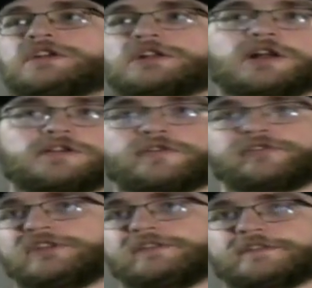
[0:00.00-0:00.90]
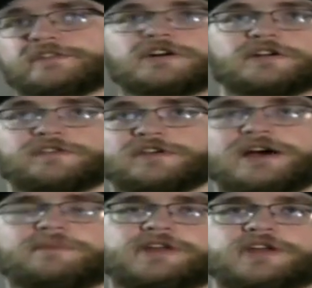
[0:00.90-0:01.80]
You can unlock all sorts of different carts
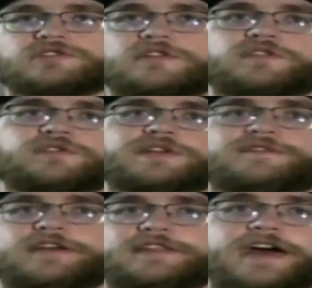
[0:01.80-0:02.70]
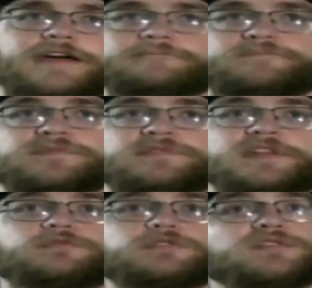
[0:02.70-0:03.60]
and combinations and stuff like that.
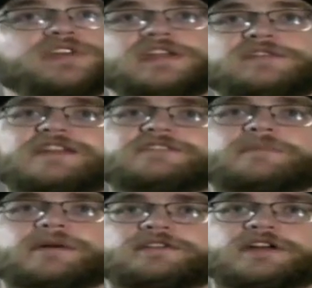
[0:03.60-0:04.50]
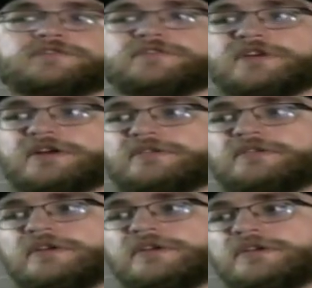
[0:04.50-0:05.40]
That's what's really innovative about Nitro Kart,
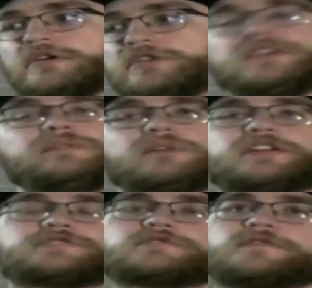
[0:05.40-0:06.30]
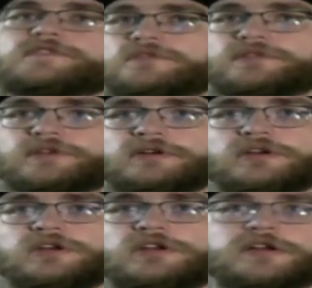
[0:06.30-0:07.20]
or team, uh, Nitro Fueled.
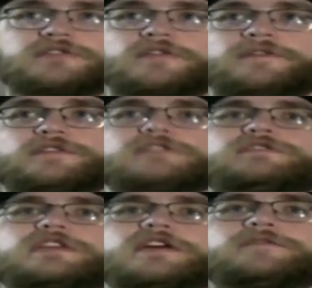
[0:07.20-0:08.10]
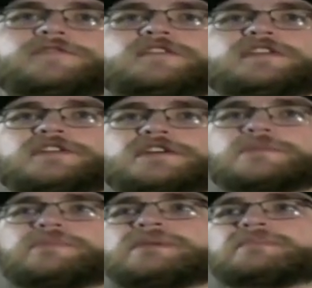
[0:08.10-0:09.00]
Nitro Fueled gives you that feeling
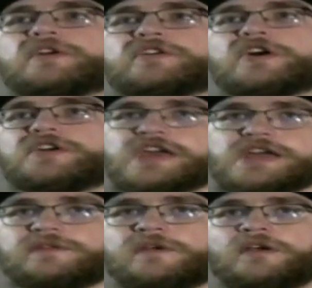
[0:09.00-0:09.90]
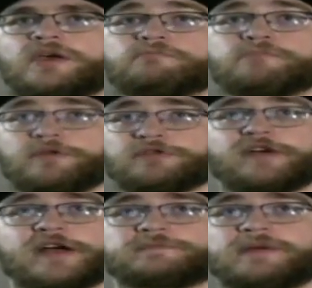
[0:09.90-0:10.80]
like you're playing Mario Kart 8 but
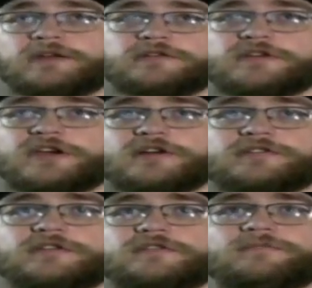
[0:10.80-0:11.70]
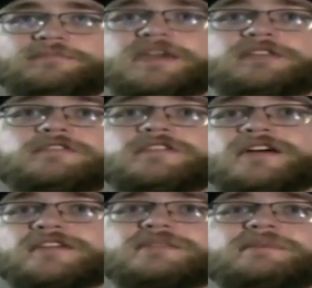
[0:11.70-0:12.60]
with Crash Bandicoot characters because you
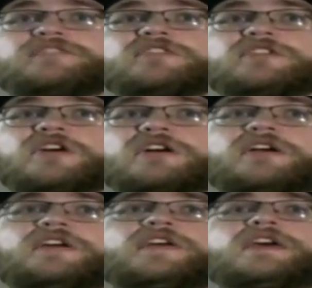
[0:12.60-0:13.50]
can customize your cart